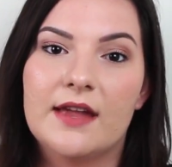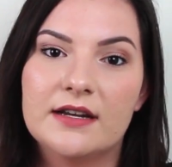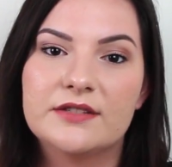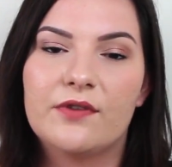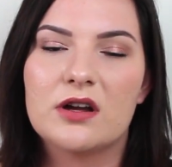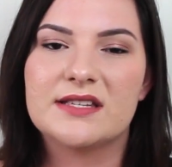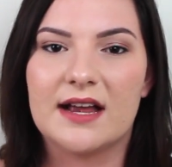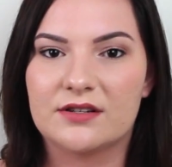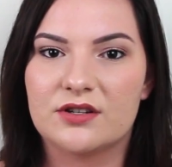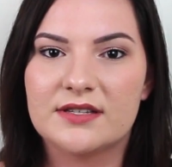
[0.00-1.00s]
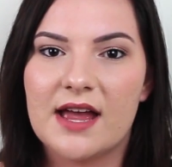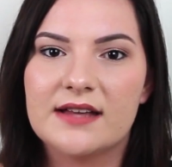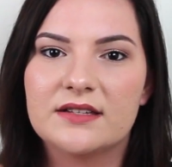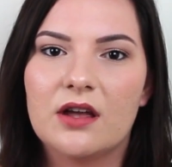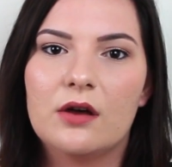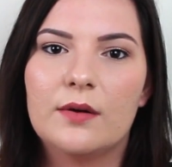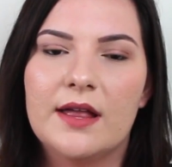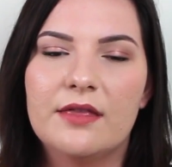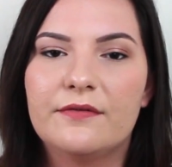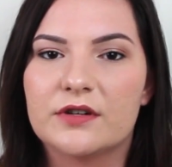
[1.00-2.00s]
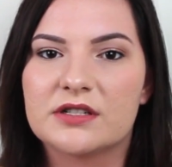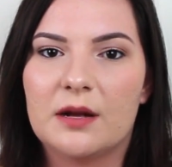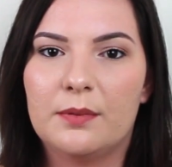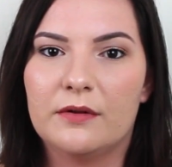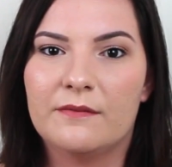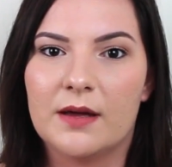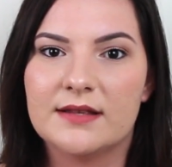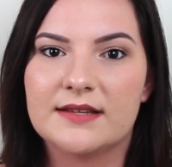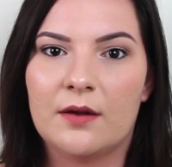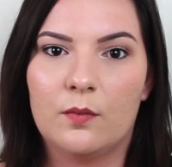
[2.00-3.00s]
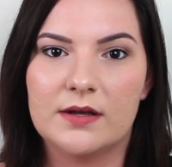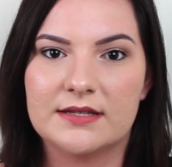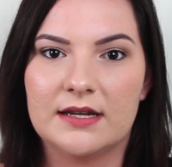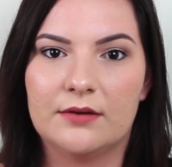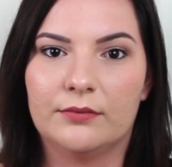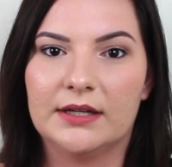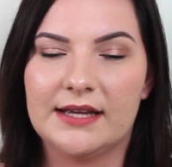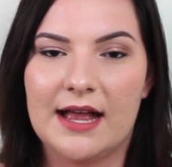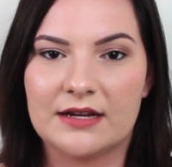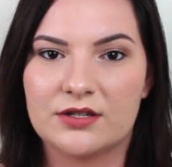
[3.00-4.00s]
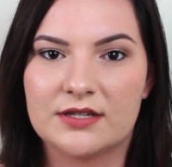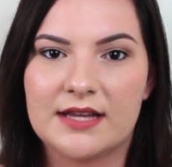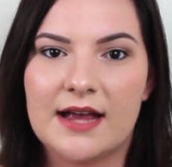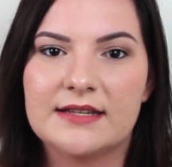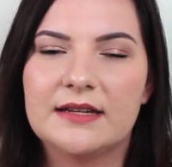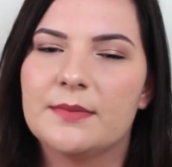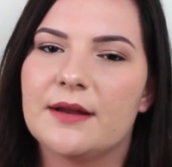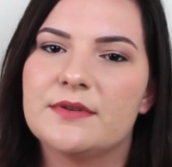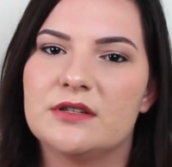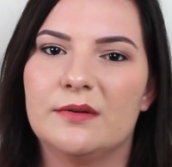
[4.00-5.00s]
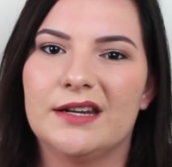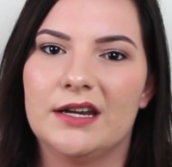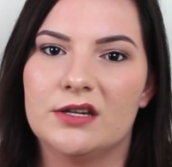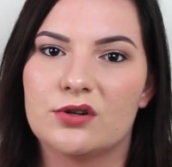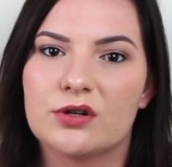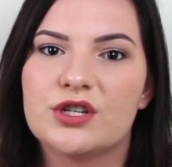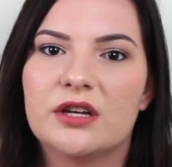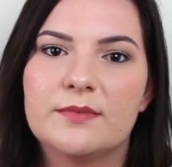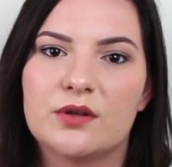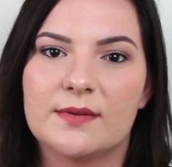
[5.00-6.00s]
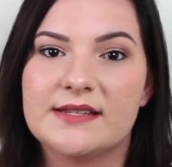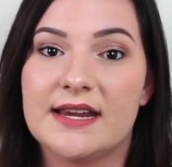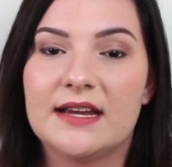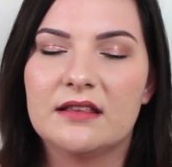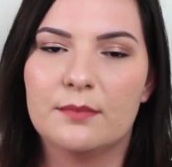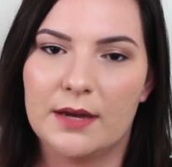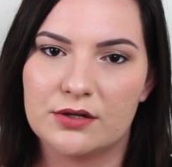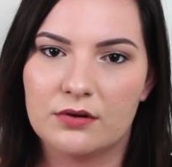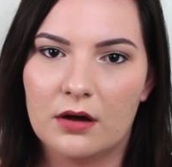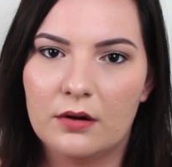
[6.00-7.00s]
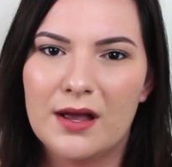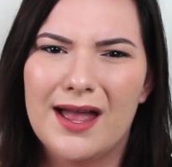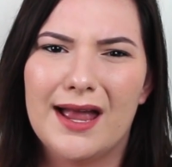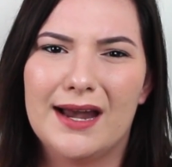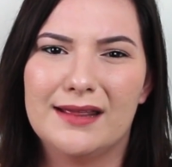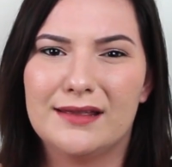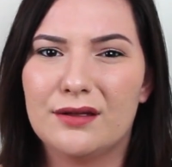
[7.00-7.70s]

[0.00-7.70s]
And then as far as exercise go, in the first couple of months I wasn't really exercising, but I was doing an internship, so I was taking the metro, and I